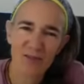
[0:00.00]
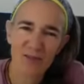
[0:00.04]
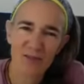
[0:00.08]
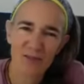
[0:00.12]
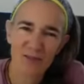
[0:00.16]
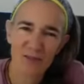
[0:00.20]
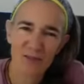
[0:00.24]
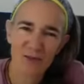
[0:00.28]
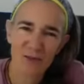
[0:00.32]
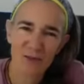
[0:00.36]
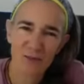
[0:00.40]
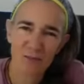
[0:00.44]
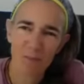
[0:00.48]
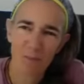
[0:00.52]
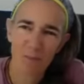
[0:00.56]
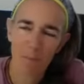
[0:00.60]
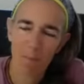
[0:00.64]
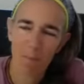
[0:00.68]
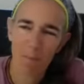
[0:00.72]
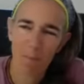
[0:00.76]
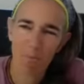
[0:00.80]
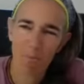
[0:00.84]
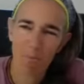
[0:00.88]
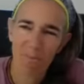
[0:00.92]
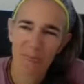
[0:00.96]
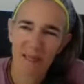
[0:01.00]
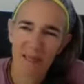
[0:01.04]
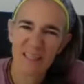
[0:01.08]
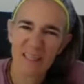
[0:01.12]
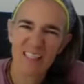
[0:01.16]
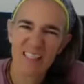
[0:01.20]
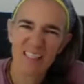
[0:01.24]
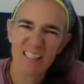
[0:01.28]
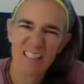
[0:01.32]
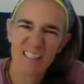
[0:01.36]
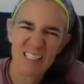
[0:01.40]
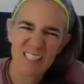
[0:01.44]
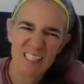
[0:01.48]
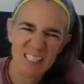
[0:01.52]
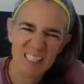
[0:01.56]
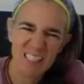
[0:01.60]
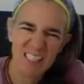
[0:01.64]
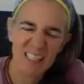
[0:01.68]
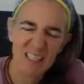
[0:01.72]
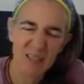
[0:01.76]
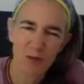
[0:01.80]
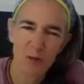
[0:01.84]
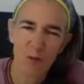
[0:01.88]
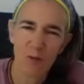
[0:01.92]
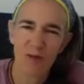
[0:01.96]
to
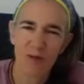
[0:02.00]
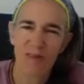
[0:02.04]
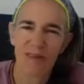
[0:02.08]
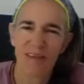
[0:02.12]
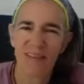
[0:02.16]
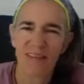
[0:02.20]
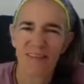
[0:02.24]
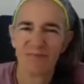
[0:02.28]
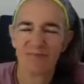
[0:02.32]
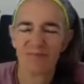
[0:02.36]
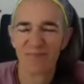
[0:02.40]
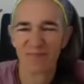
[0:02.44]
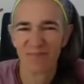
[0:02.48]
stick with it?